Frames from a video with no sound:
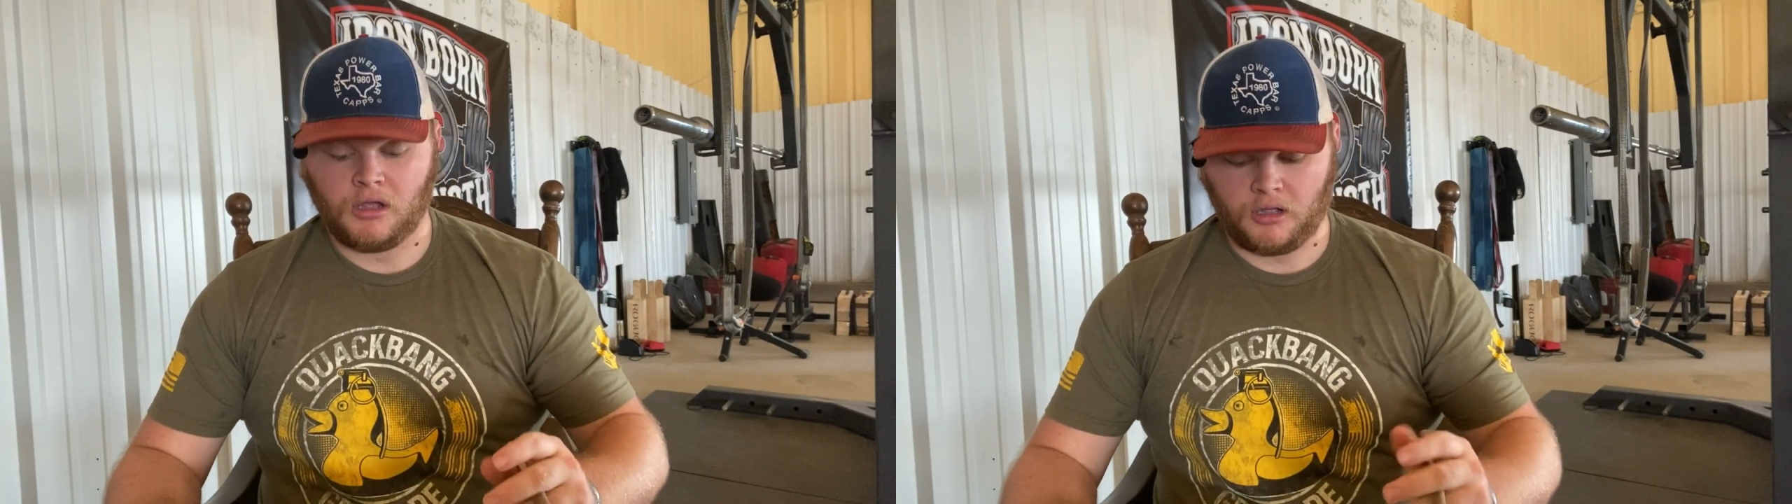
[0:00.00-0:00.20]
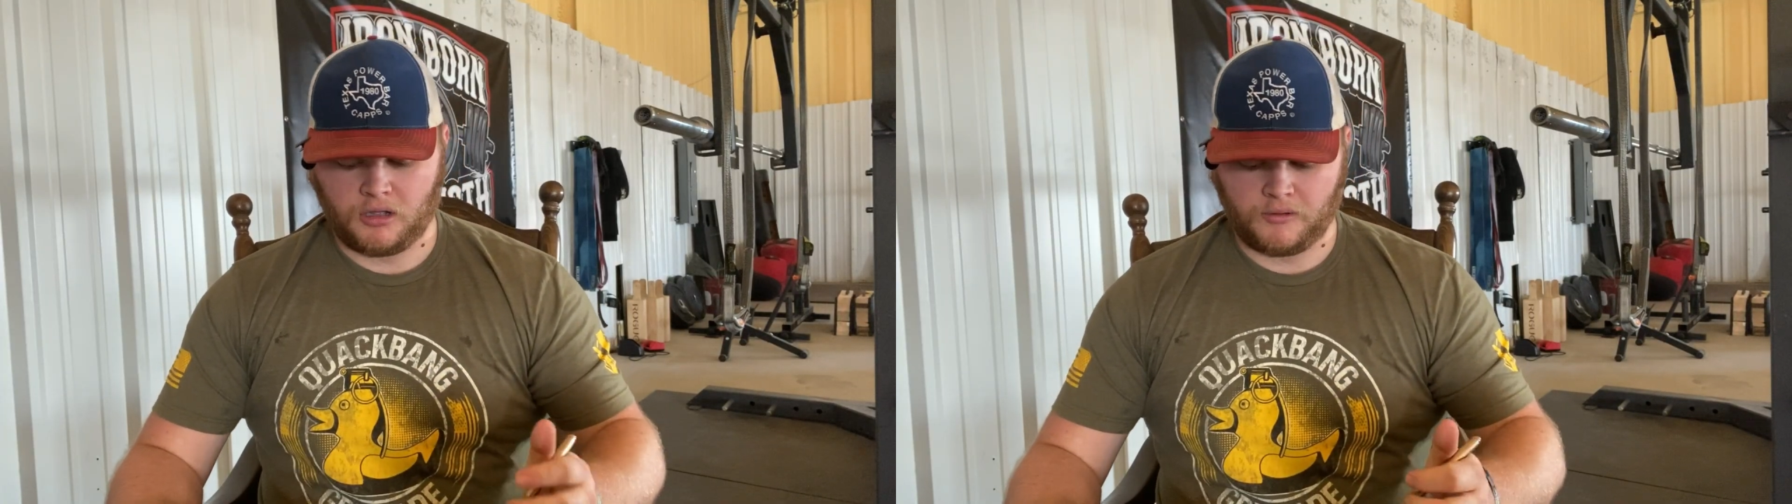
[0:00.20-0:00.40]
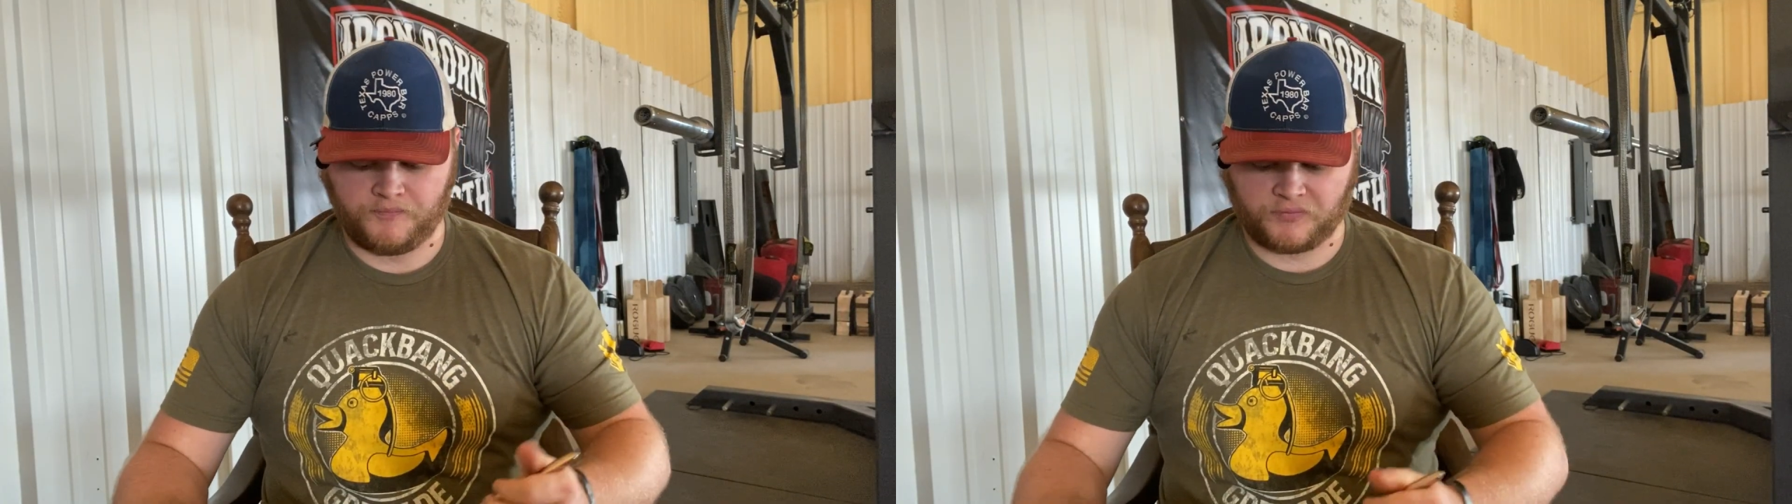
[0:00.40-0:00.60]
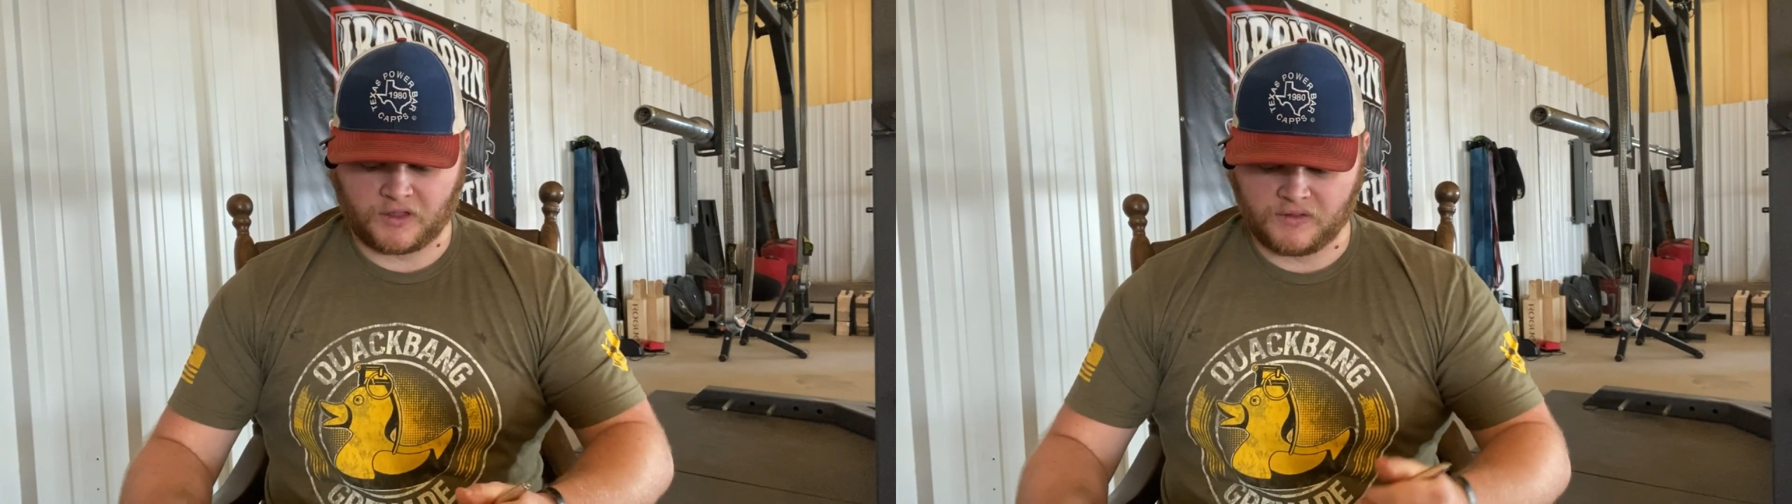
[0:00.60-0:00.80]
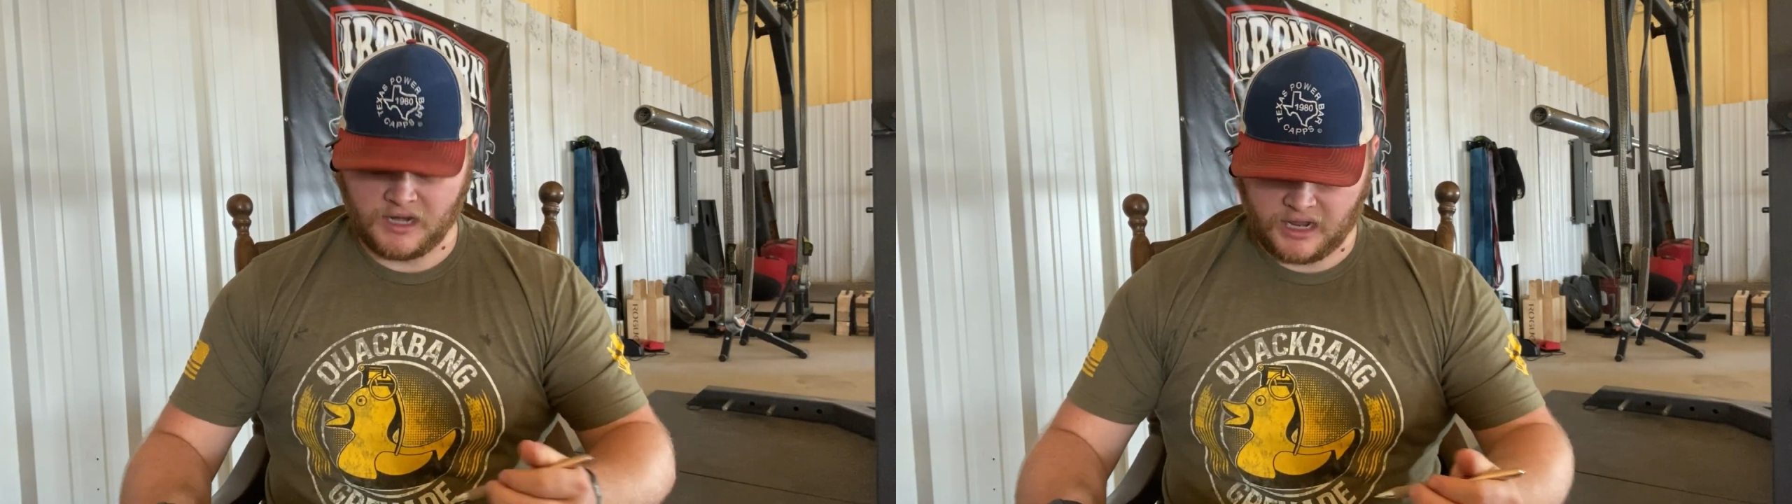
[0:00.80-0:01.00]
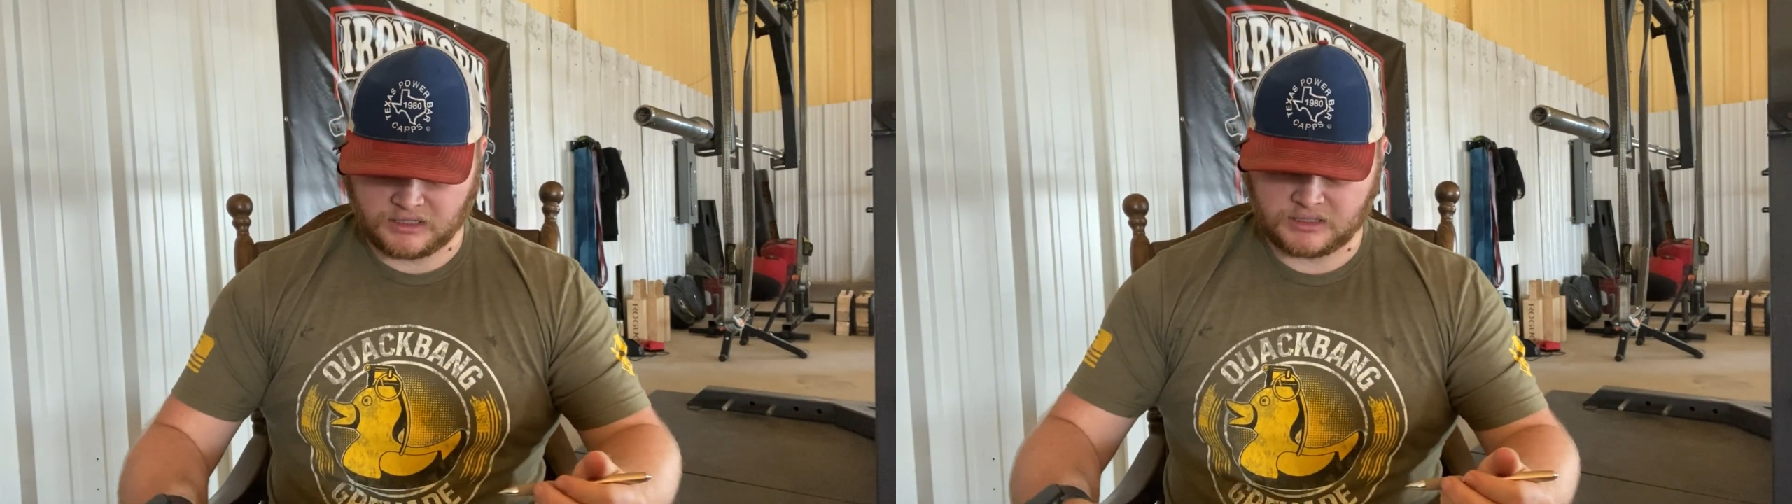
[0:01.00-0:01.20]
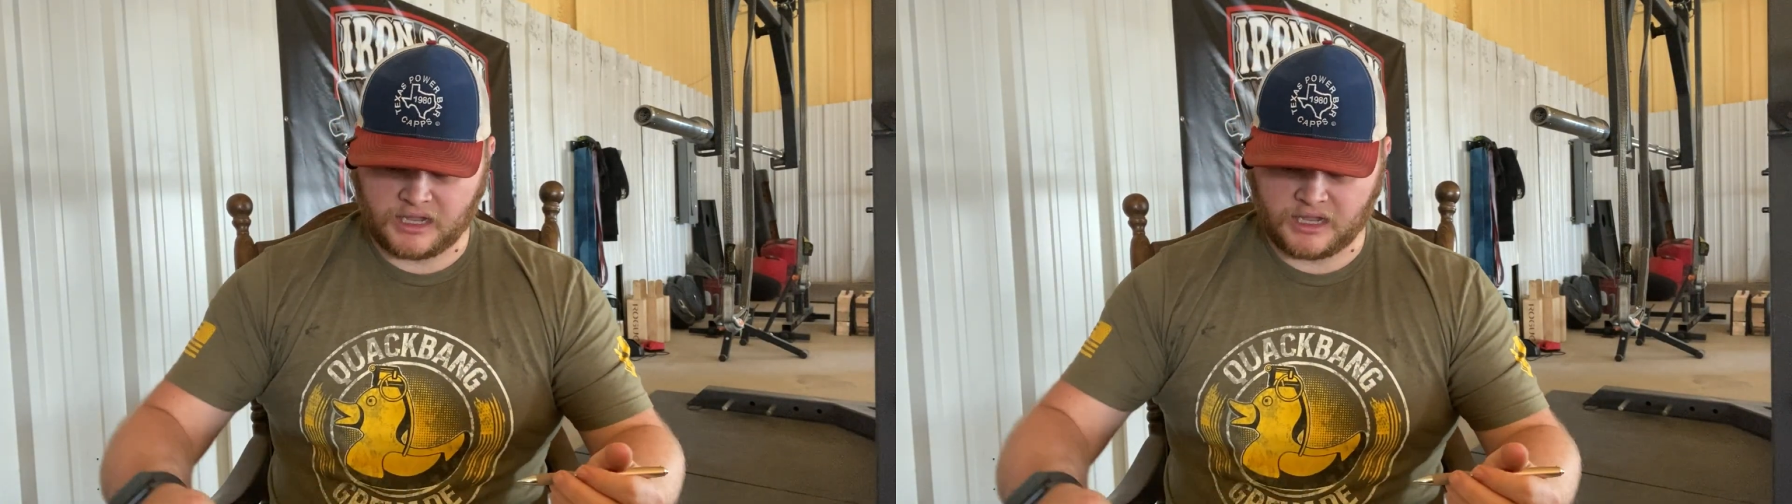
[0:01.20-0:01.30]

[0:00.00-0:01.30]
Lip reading: The next